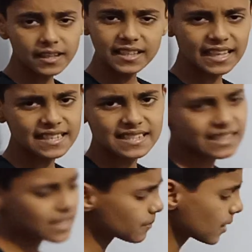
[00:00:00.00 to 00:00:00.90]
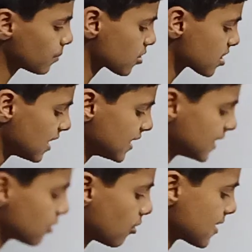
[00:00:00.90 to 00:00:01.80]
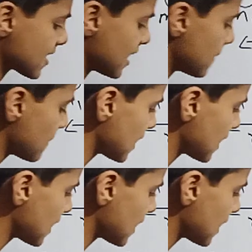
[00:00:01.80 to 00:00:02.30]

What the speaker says: where K is again proportionality constant.